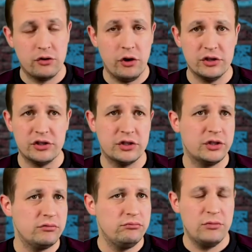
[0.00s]
crossed.
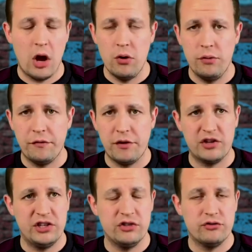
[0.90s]
No
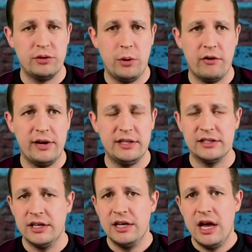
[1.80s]
fresh injury
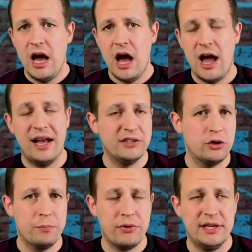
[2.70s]
worries. Has a
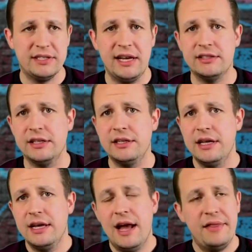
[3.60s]
good
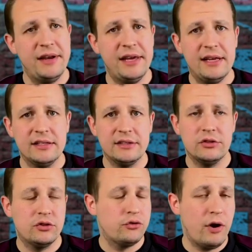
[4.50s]
pre-season. And then he
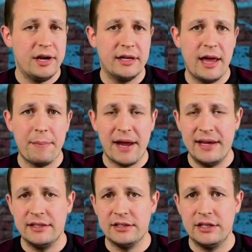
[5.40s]
can try to get
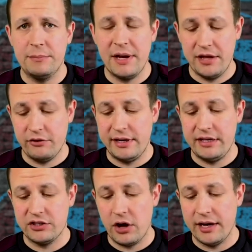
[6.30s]
back into
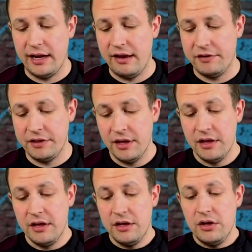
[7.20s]
Pellegrini's starting 11.
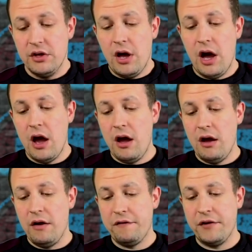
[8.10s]

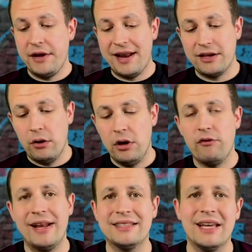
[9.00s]
Fernando
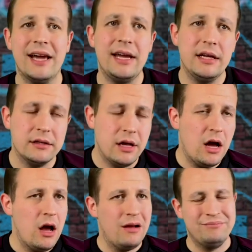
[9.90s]
Llorente,
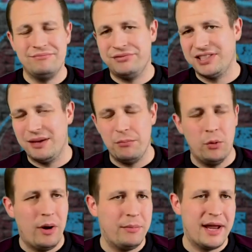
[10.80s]

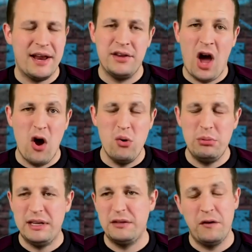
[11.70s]
simple one with that.
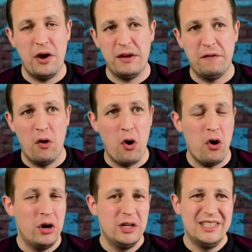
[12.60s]
No, he's 34.